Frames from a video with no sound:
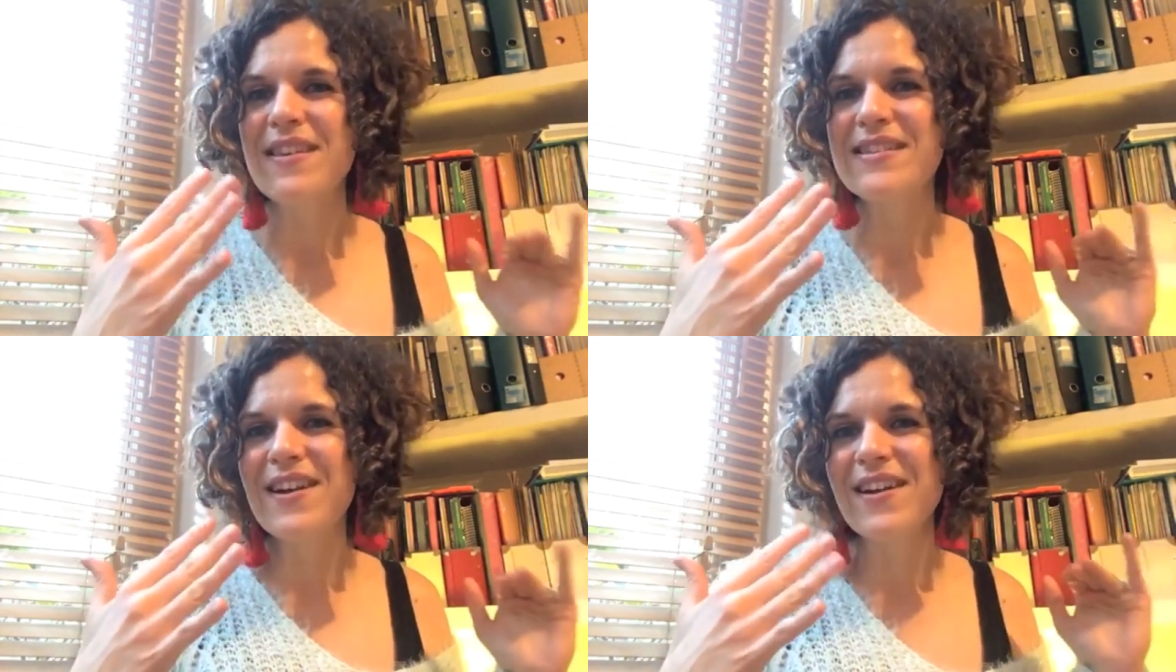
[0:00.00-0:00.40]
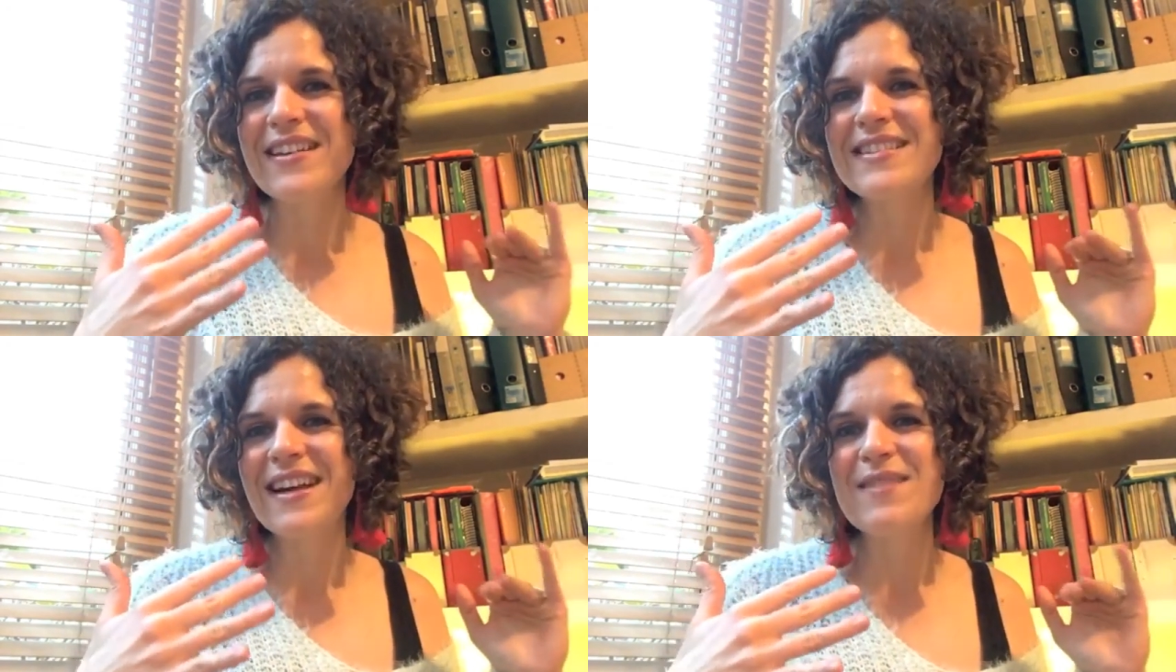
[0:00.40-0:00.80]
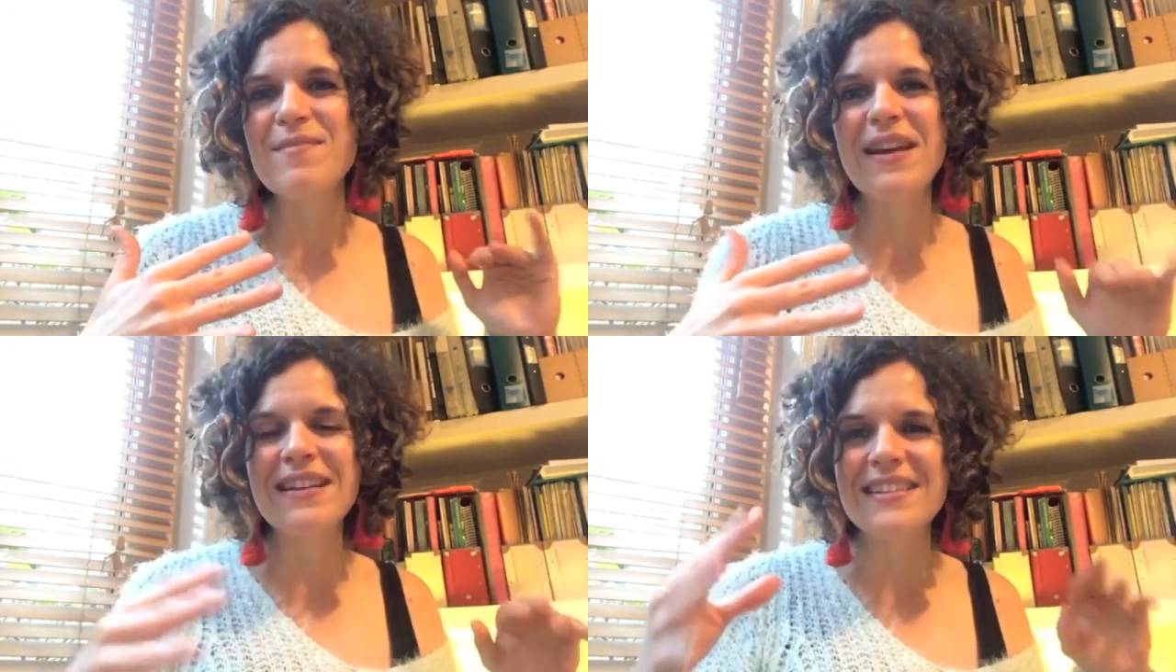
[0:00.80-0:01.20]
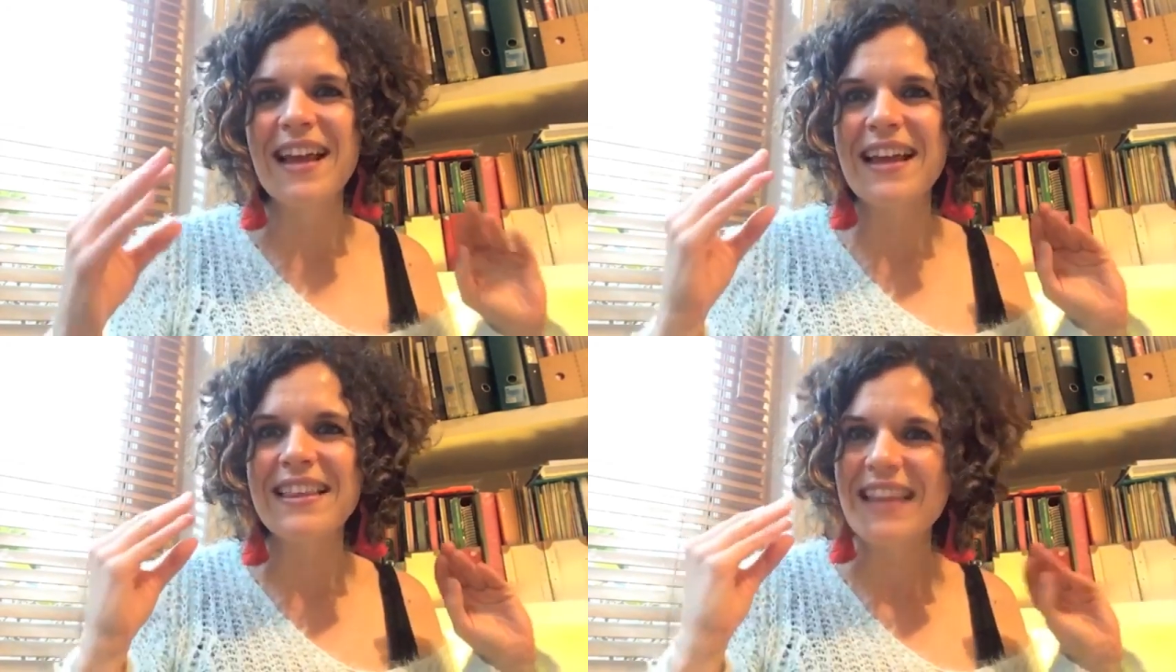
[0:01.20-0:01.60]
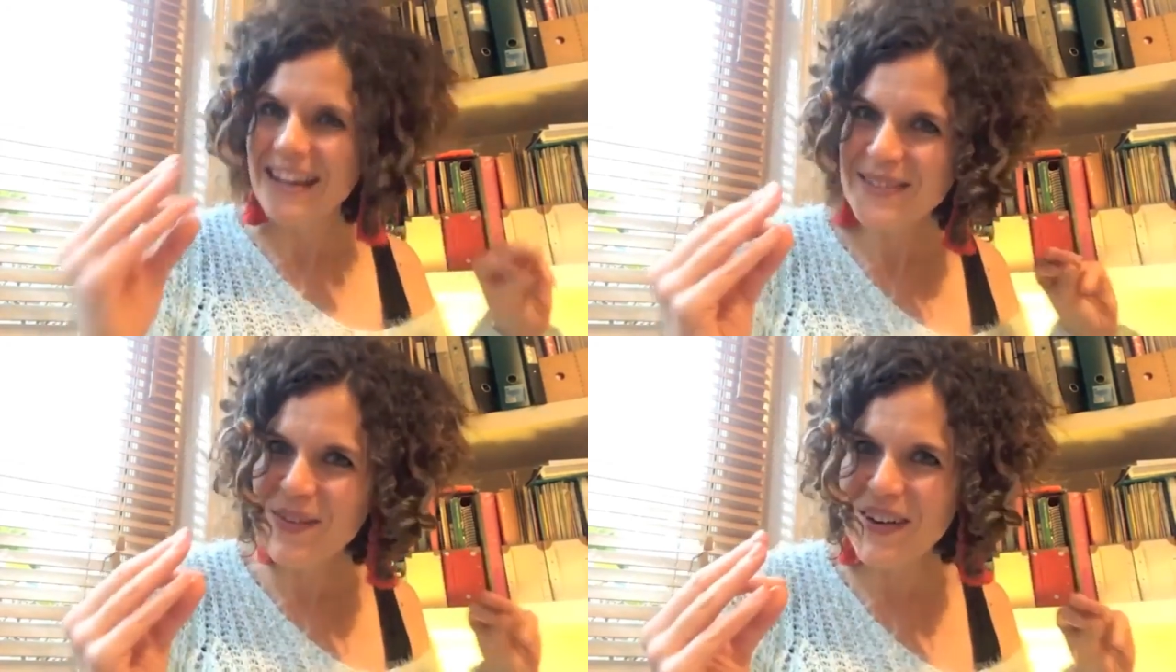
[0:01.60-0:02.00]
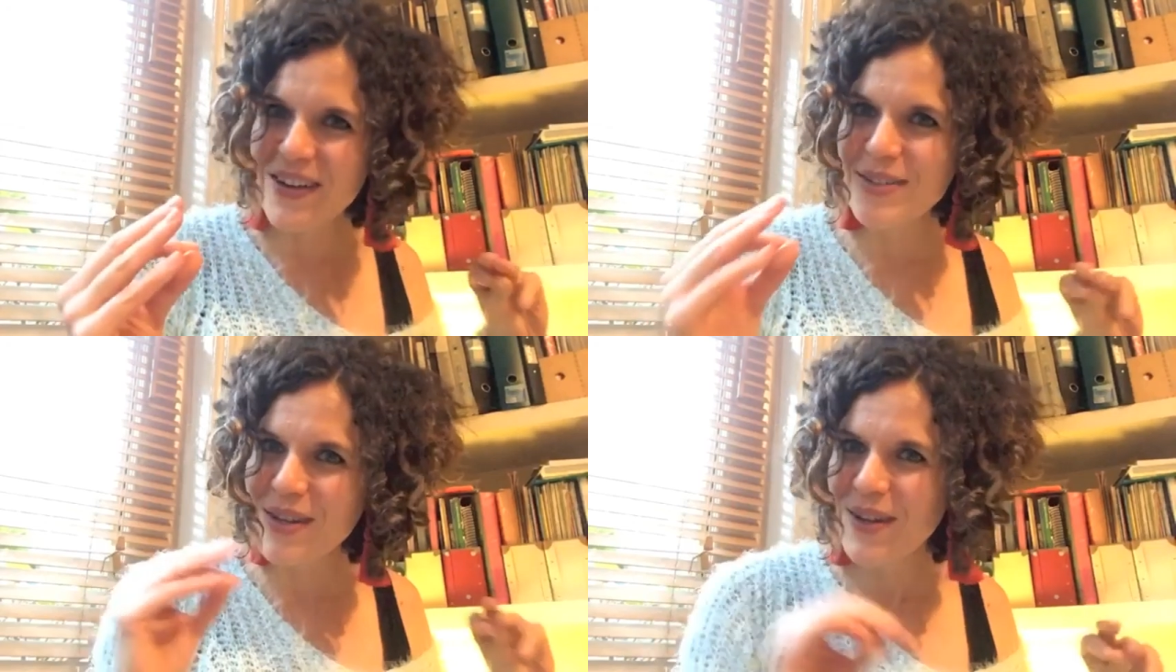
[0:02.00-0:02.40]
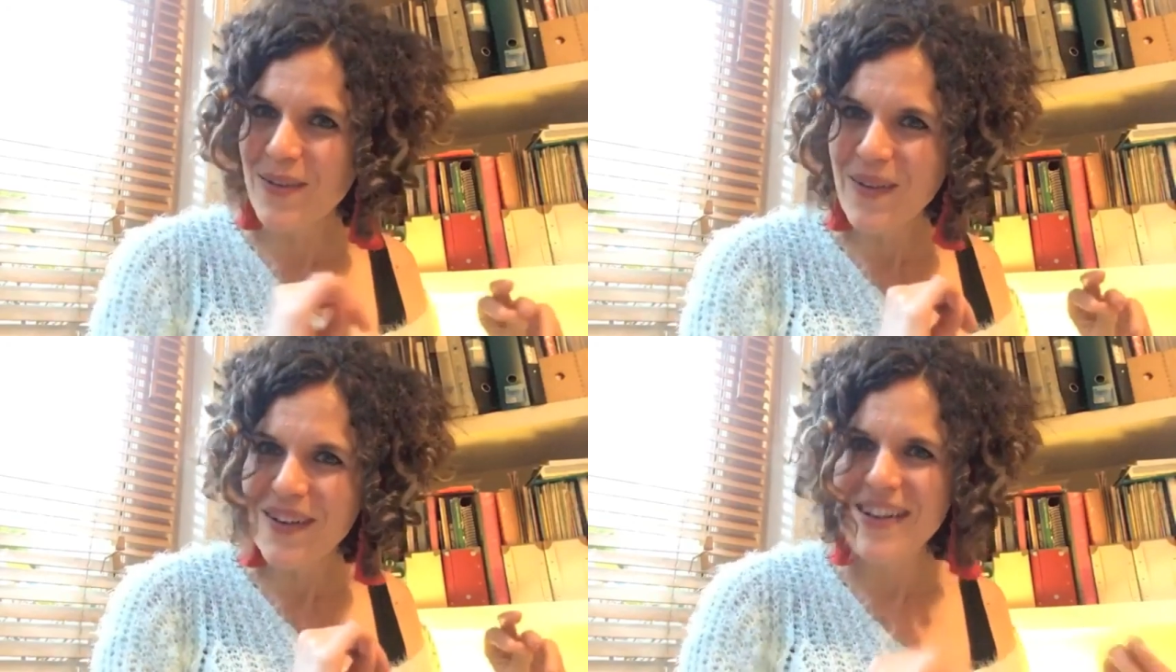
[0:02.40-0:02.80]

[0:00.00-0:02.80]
the song inside me, is like, that's what you do.